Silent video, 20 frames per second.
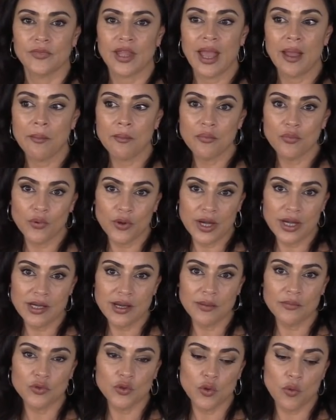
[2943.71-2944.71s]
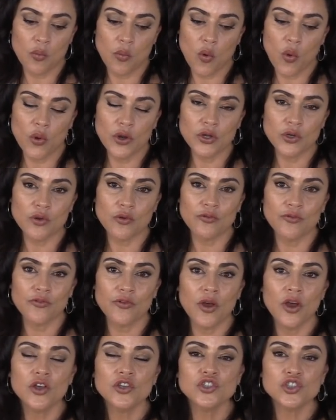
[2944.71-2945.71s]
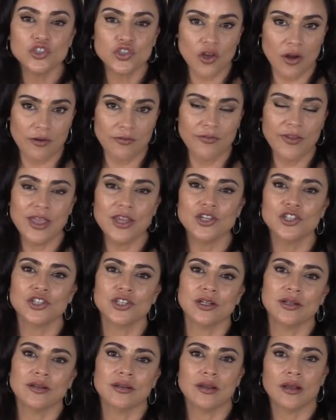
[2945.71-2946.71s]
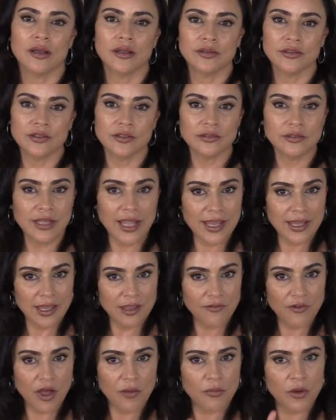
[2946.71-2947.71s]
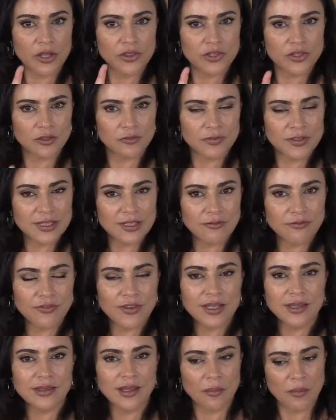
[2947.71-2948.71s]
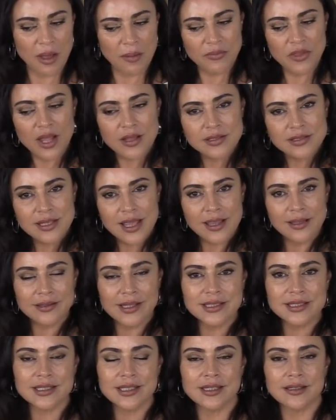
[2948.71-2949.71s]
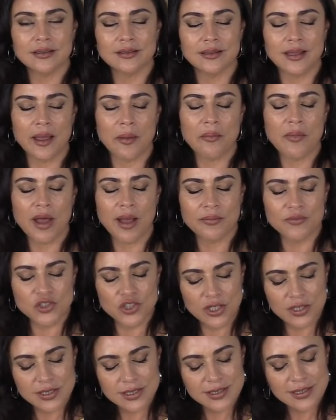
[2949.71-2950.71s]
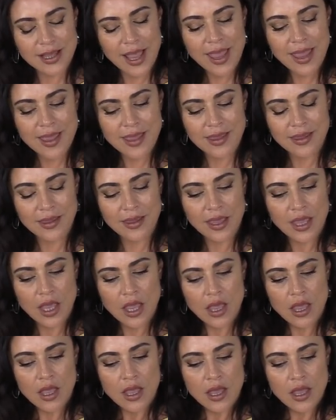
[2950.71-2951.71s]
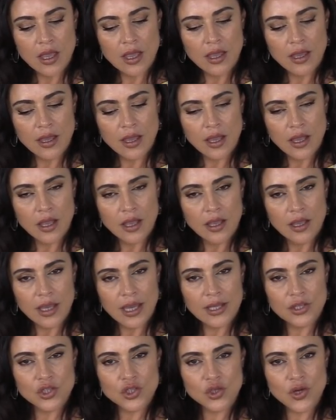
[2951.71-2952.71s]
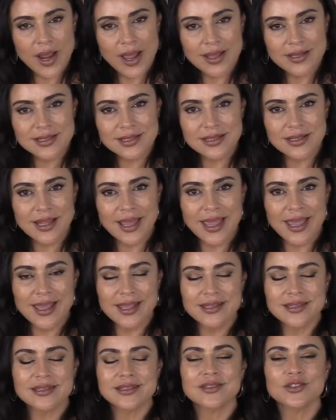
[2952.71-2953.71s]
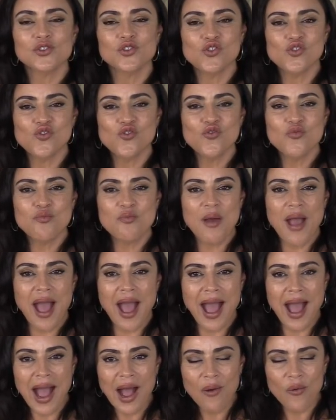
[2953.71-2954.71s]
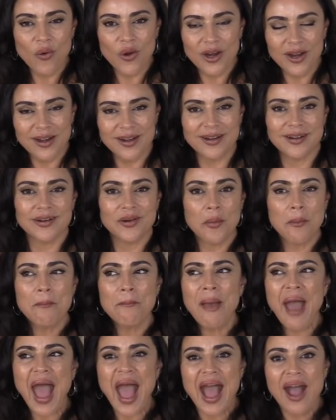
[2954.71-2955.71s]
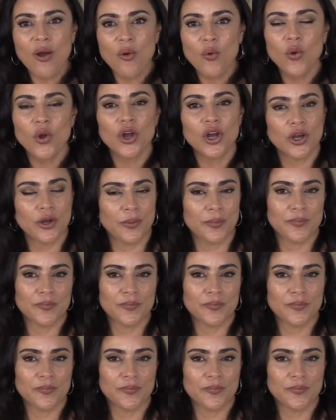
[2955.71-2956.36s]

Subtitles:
and bring them to a point of starvation until they give up, until we defeat them. I'm not saying let's kill them. I'm just saying it translates to power. Power.